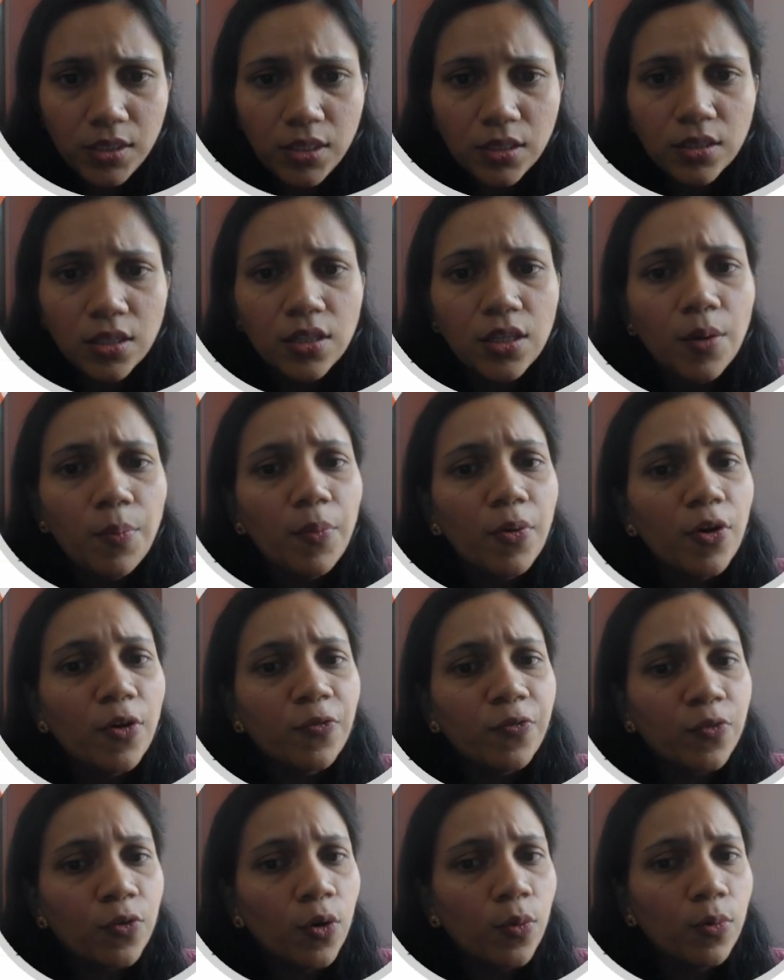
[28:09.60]
the number
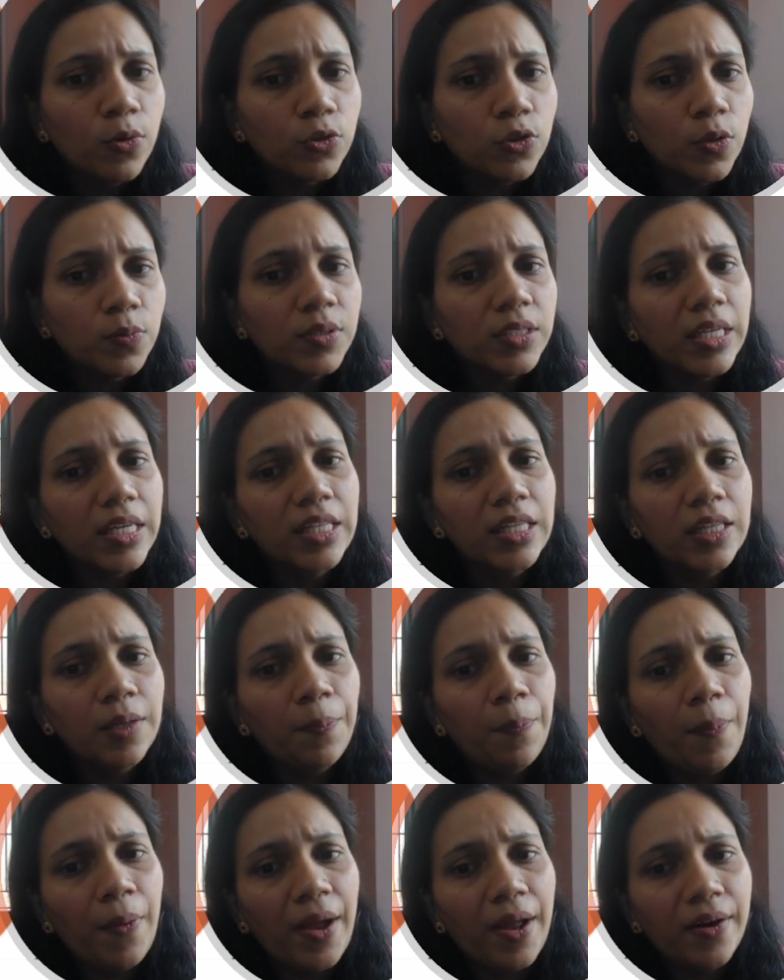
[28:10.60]
of chromosomes in the
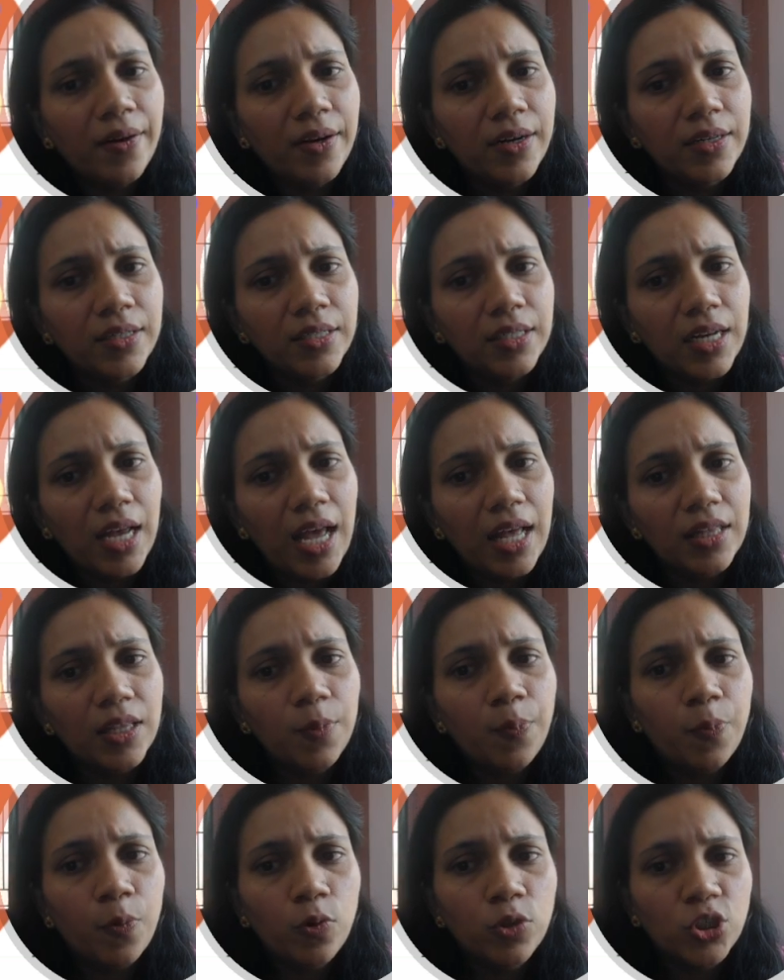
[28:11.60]
parent and
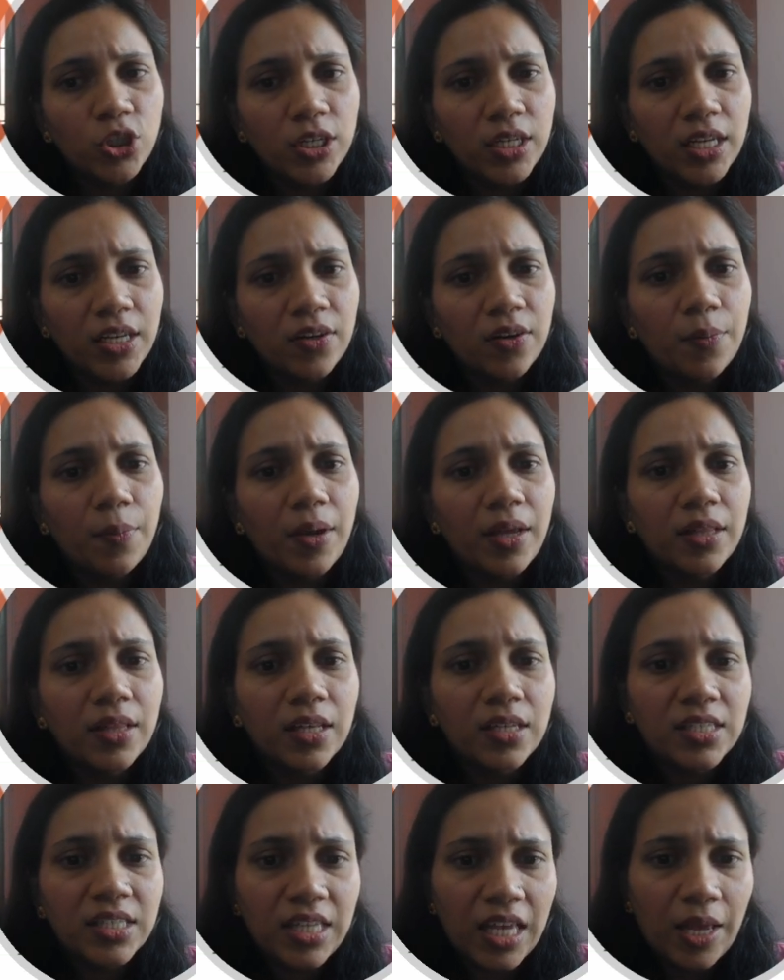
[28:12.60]
the progeny remain
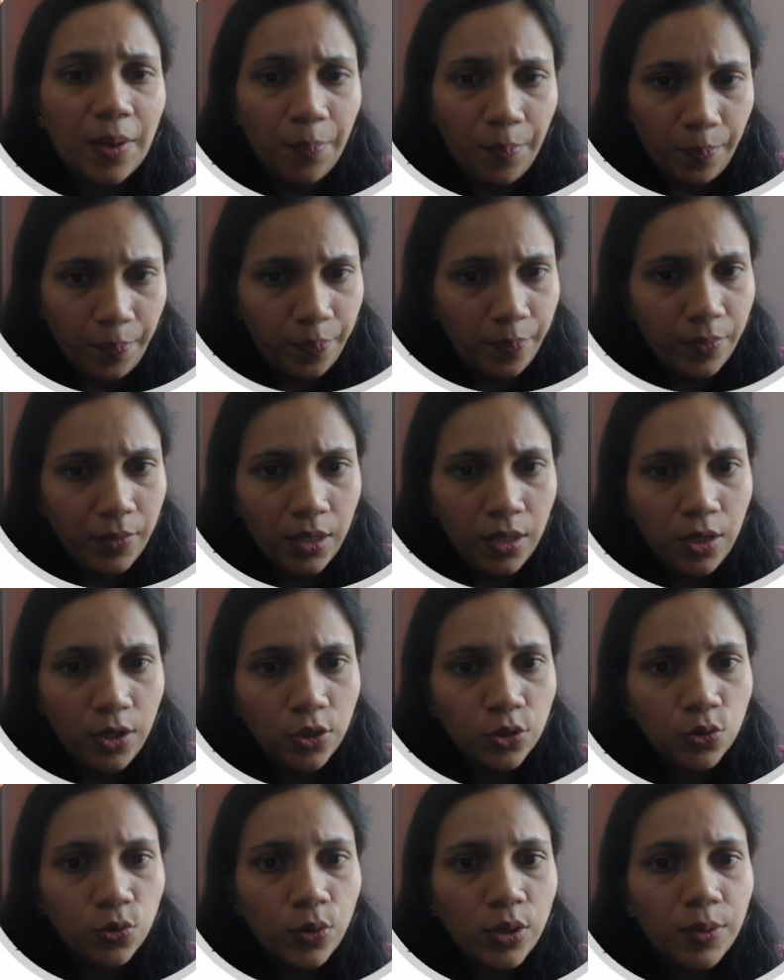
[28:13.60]
the same.
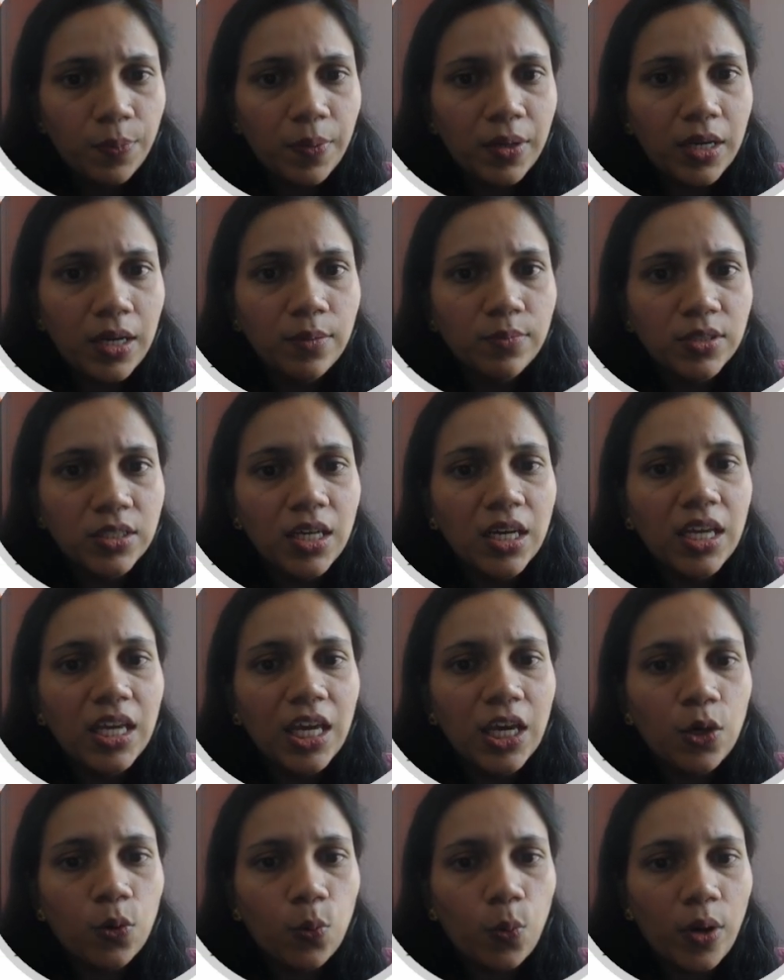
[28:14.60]
So it becomes the
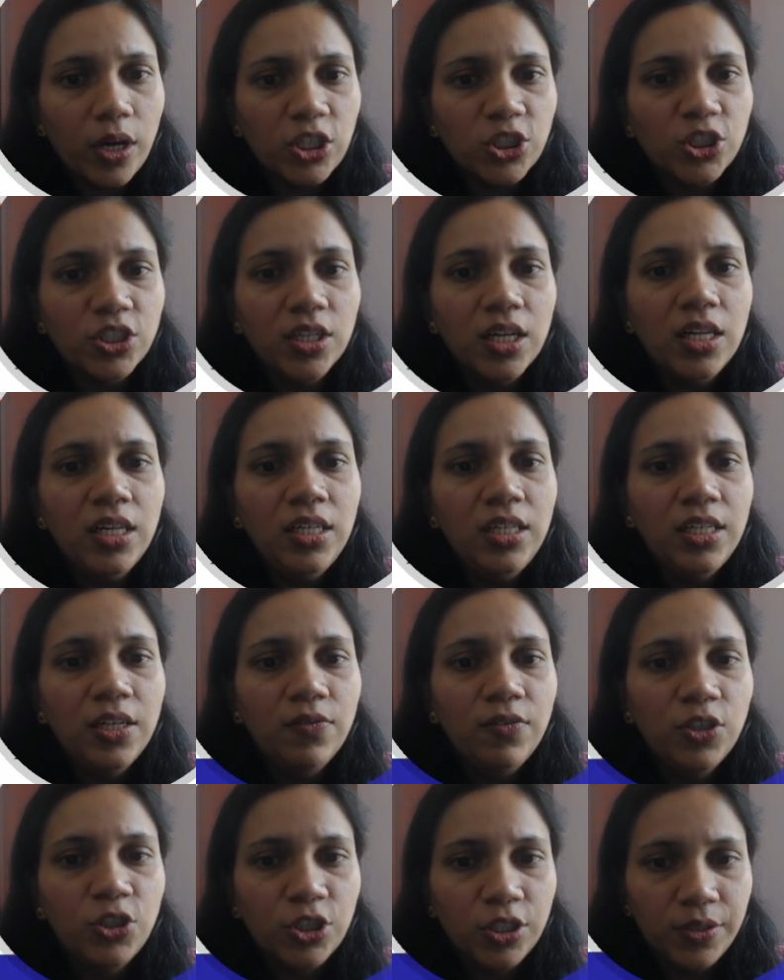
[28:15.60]
equational
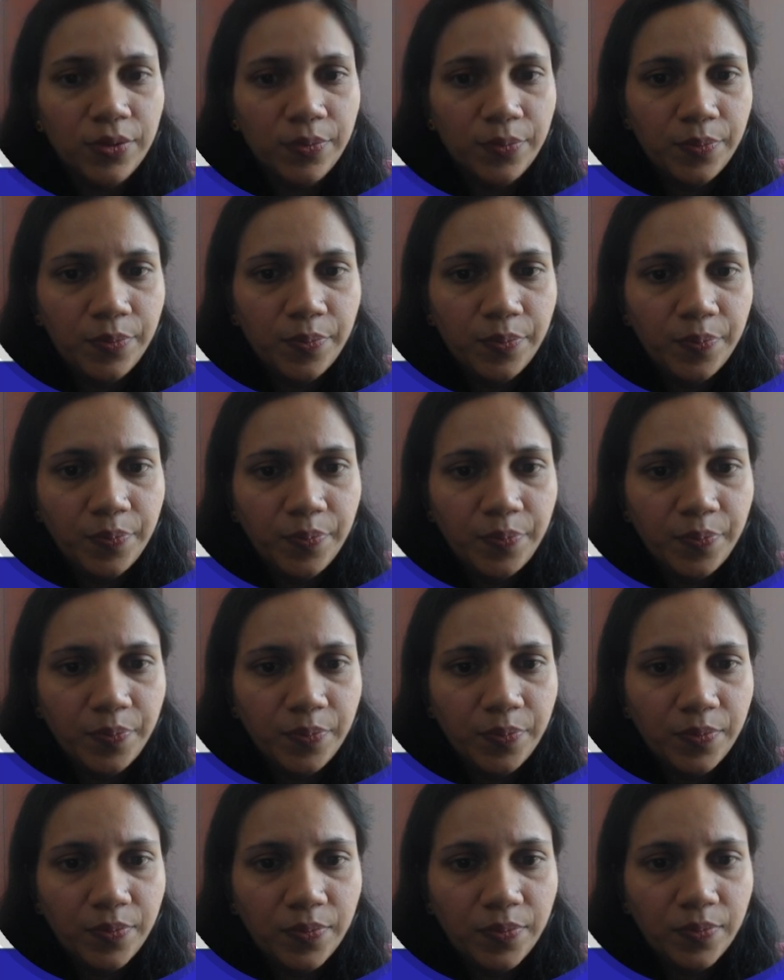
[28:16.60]
division.
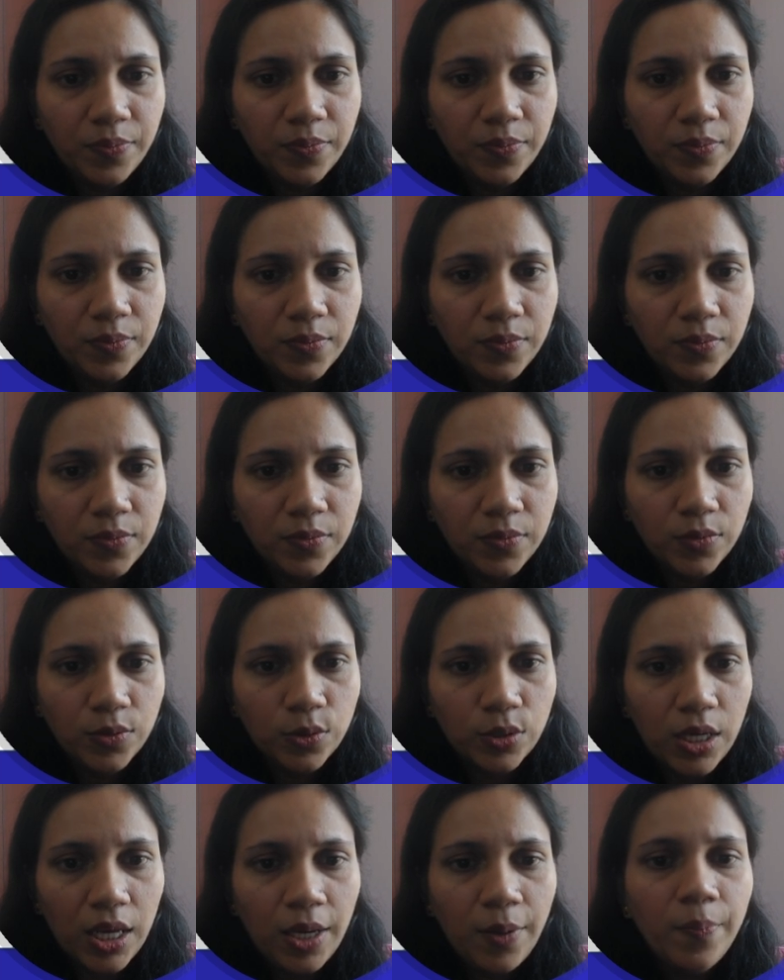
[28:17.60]

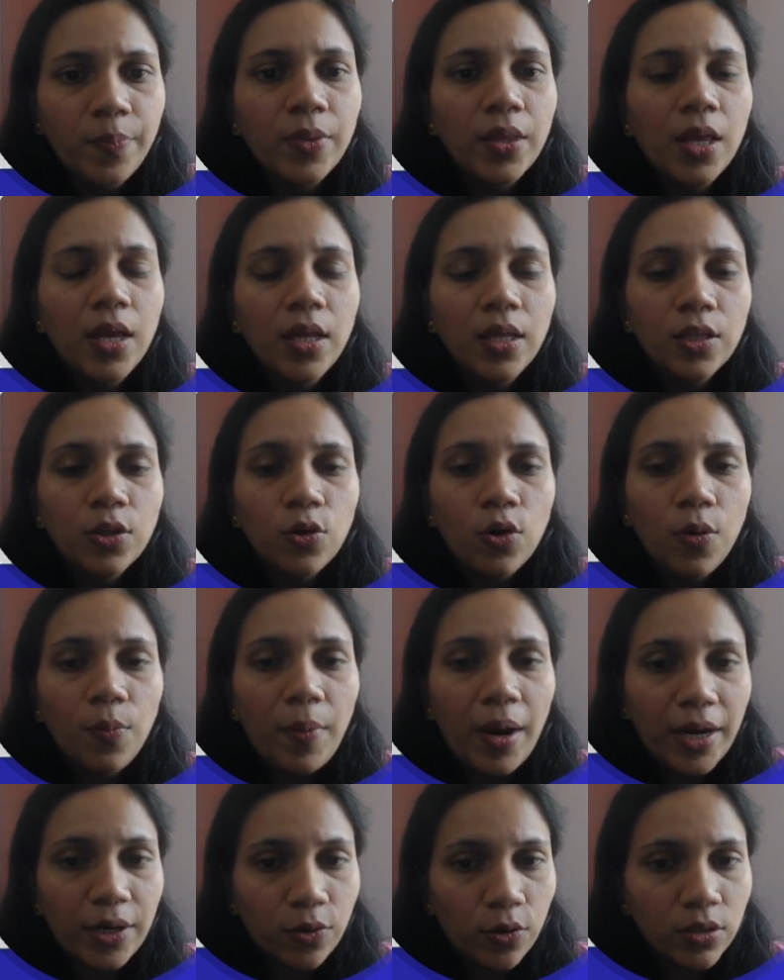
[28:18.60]
Okay, your
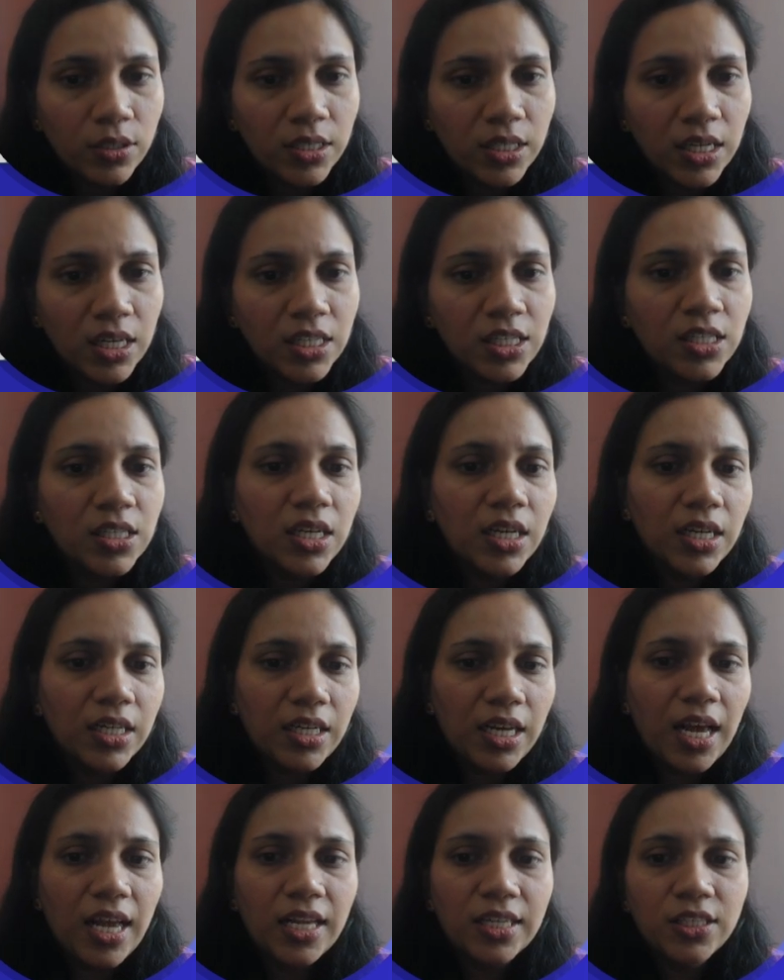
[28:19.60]
mitosis,
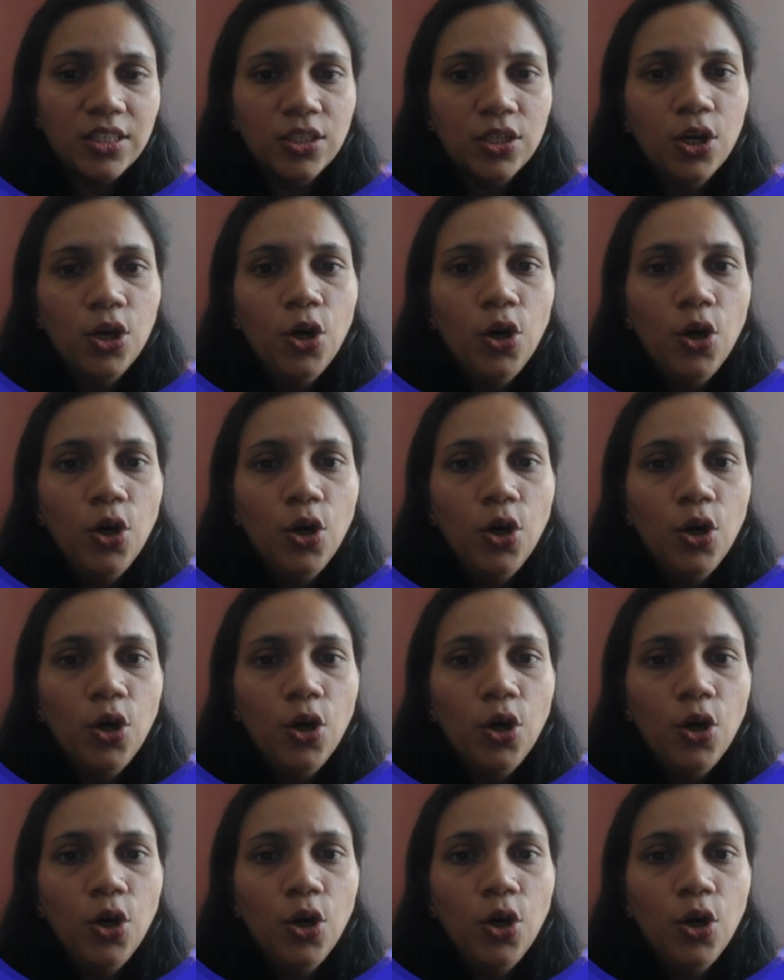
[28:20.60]
it has